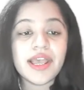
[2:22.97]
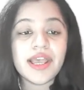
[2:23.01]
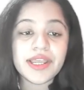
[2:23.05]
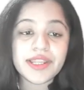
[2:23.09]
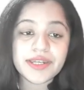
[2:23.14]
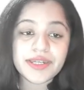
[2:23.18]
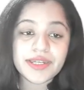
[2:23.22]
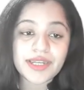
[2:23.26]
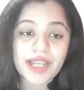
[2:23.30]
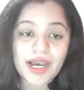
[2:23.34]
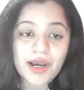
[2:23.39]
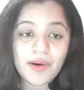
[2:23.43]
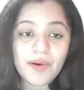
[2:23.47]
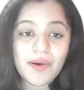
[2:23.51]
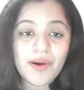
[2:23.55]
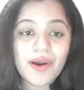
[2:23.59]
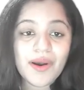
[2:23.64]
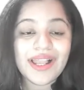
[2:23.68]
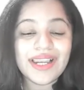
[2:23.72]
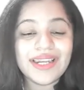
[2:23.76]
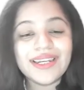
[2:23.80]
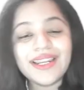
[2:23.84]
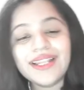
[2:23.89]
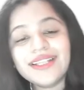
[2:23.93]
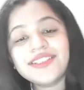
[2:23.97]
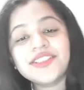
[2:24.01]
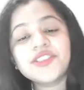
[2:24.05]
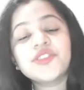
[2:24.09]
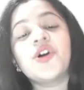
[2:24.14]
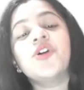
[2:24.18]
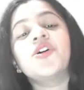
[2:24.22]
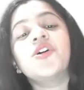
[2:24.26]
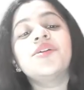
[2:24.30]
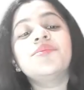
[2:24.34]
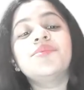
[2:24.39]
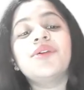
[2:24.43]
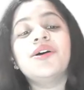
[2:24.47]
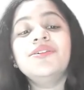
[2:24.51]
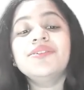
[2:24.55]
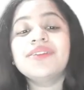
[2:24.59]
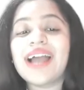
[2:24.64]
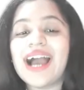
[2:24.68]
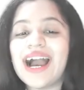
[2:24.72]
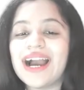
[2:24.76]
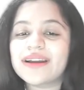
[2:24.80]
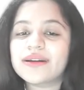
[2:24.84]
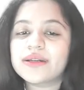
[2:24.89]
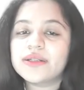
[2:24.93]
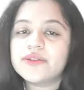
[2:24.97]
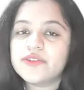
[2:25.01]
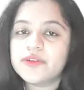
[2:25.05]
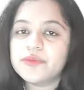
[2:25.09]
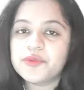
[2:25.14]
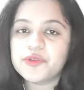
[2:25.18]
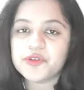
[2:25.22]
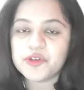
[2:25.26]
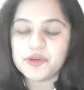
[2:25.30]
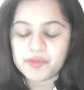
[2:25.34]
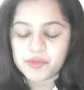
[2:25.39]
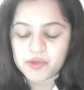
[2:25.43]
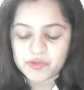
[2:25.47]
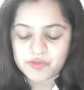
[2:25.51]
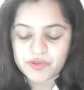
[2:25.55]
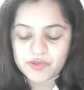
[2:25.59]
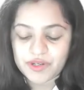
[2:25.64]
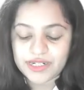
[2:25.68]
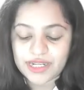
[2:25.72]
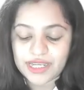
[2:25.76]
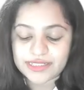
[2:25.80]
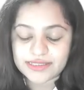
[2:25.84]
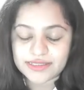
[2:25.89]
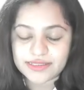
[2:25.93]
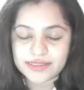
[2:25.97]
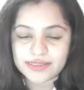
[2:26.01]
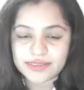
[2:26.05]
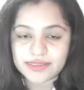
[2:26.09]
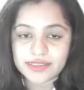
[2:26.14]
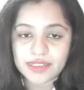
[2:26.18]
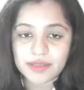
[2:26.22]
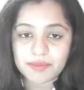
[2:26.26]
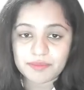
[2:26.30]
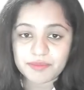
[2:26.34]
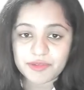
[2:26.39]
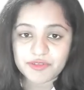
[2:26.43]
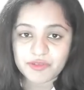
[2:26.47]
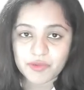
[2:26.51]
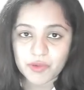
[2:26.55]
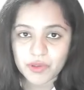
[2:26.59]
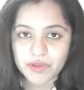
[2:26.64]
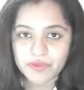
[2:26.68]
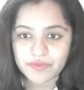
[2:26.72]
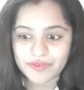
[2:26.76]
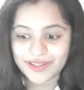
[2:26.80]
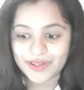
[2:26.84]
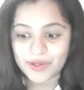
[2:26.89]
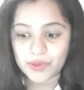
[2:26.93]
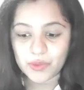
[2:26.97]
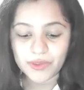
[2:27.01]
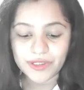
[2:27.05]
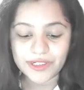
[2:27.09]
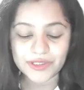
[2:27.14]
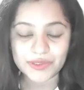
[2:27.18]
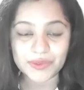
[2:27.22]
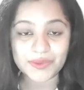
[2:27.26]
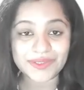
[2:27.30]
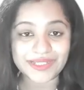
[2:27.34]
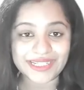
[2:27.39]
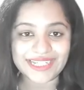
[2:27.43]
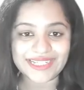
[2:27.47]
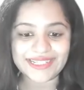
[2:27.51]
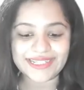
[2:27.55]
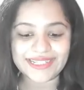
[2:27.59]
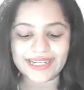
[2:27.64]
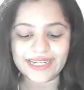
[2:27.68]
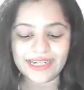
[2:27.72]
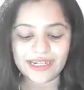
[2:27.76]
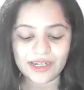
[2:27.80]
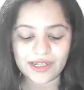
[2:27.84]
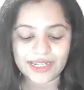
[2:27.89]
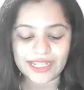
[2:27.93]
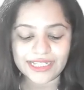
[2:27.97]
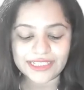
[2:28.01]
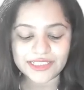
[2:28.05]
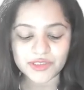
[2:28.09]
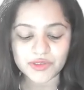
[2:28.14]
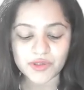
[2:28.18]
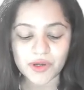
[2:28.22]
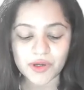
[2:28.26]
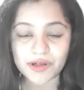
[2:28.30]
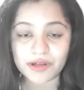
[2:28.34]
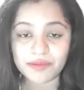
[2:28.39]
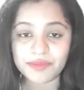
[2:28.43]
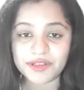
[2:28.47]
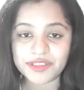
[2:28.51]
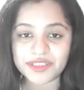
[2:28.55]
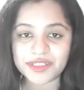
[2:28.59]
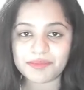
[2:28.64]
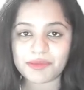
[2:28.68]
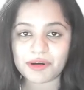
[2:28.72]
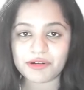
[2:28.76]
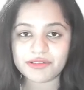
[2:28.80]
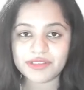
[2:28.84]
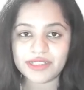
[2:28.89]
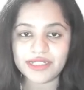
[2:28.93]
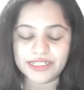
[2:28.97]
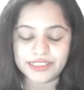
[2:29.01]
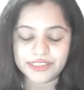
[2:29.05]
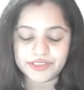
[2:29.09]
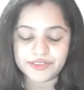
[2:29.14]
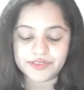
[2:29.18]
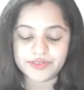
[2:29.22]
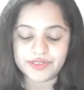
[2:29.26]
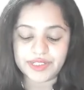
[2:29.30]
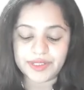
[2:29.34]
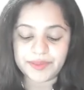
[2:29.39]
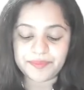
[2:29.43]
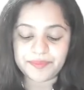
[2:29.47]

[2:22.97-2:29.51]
Now, let's talk about active immunoprophylaxis. Before we go into detail, let's talk a bit about the history.